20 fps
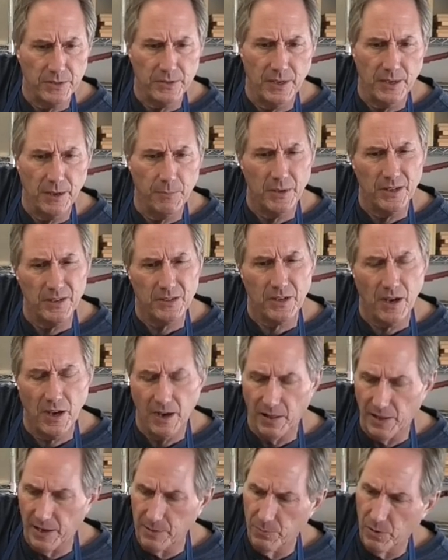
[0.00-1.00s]
to say? I mean, it's kind
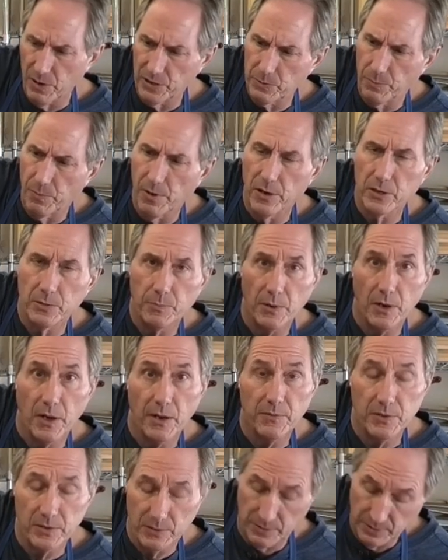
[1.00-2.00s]
of like brush marks, but
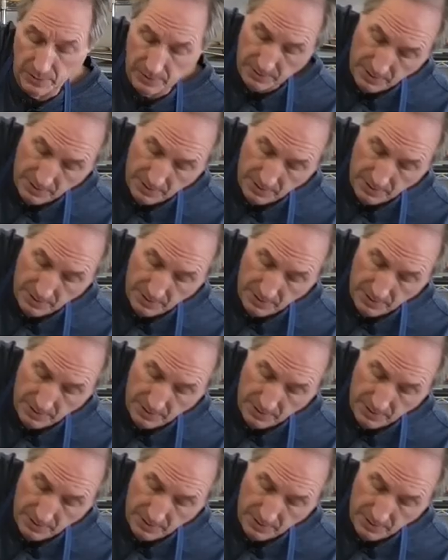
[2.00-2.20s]
obviously